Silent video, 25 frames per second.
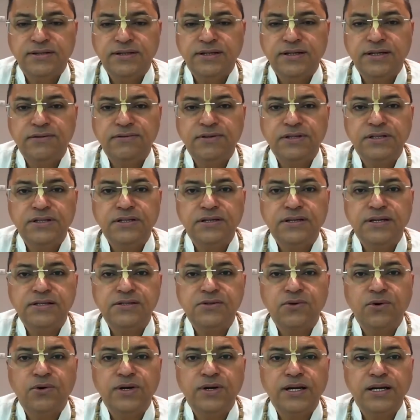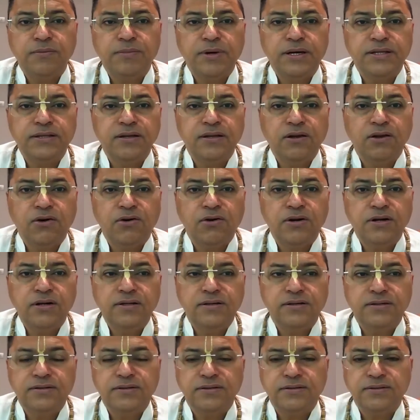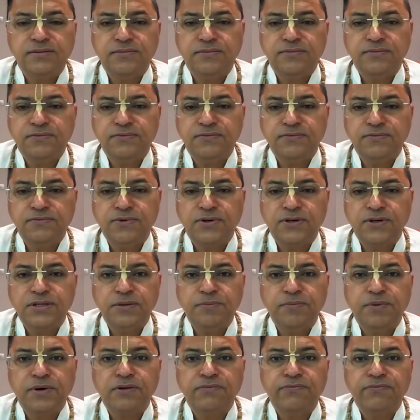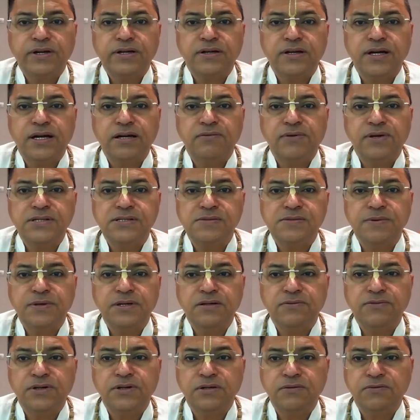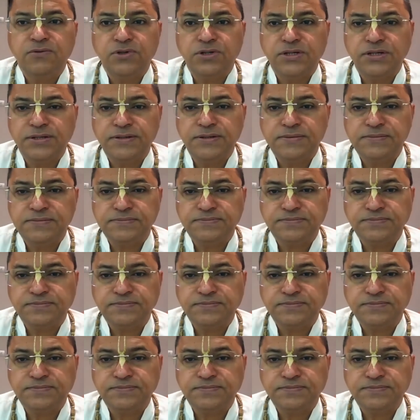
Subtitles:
that everything is ordained by the Lord for the perfect advancement of a devotee.